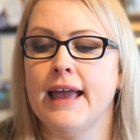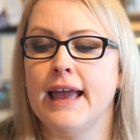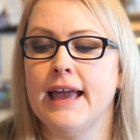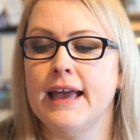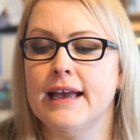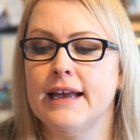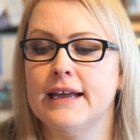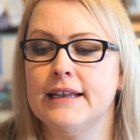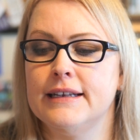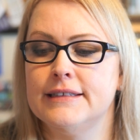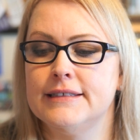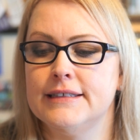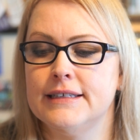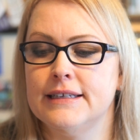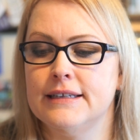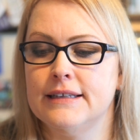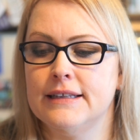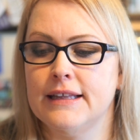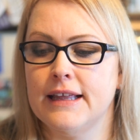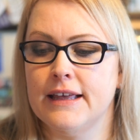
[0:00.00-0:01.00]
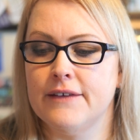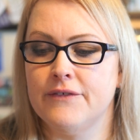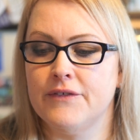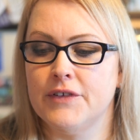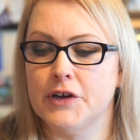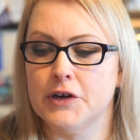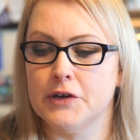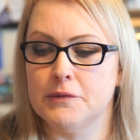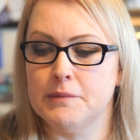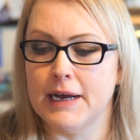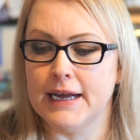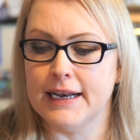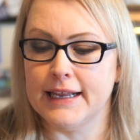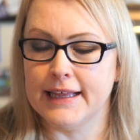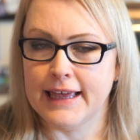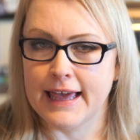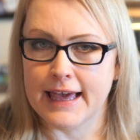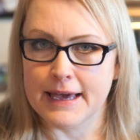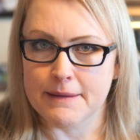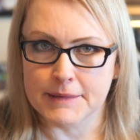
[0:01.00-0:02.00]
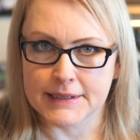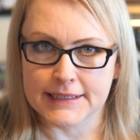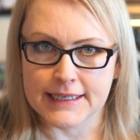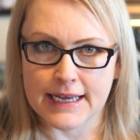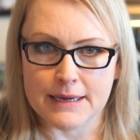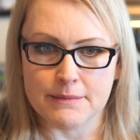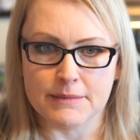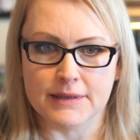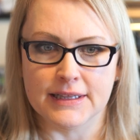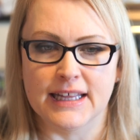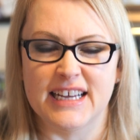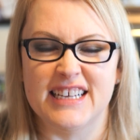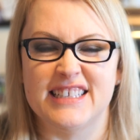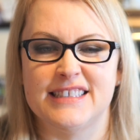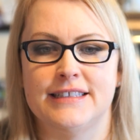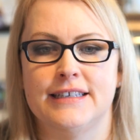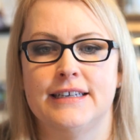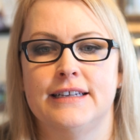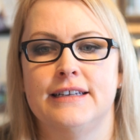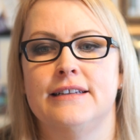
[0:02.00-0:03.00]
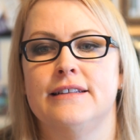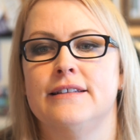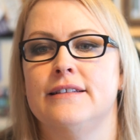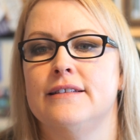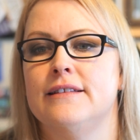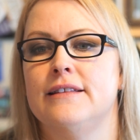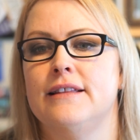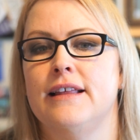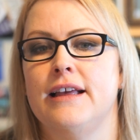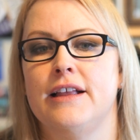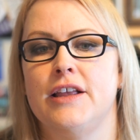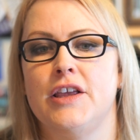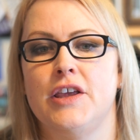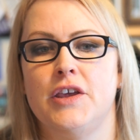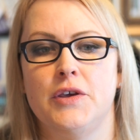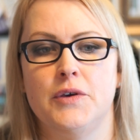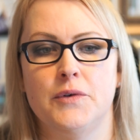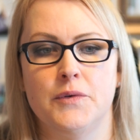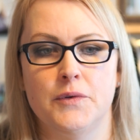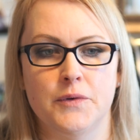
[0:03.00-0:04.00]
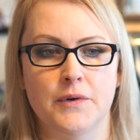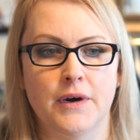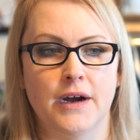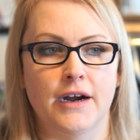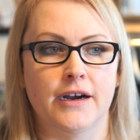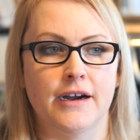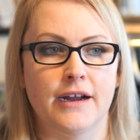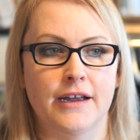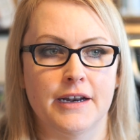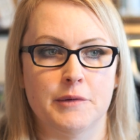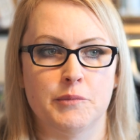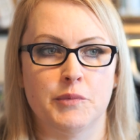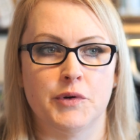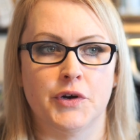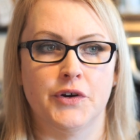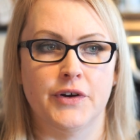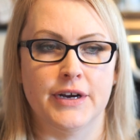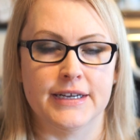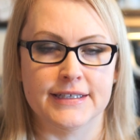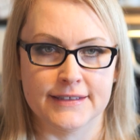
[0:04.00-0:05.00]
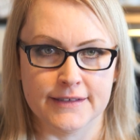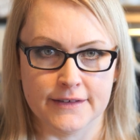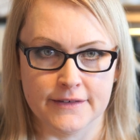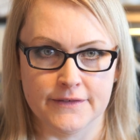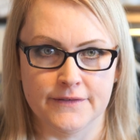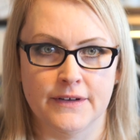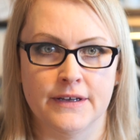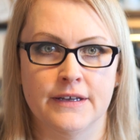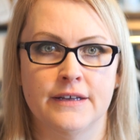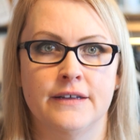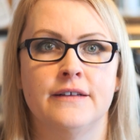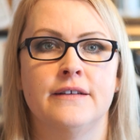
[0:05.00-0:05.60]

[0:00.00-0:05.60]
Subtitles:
And if your body can't metabolize it, then you are on a progressive